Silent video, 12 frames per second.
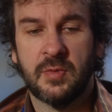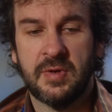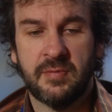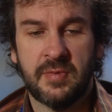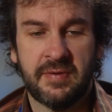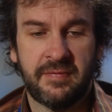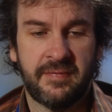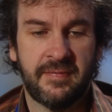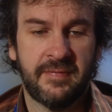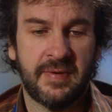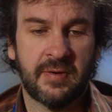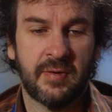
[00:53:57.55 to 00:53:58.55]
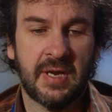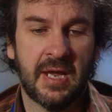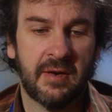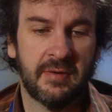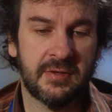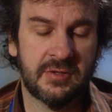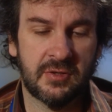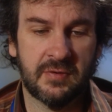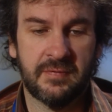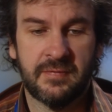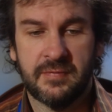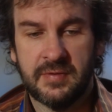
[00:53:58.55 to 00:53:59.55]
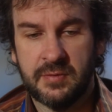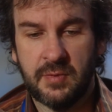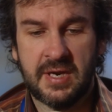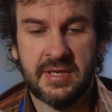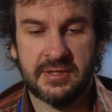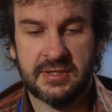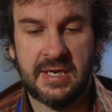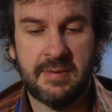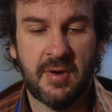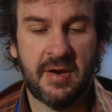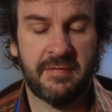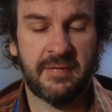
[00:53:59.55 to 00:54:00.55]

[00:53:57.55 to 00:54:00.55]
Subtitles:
we're figuring out sort of the way the scene might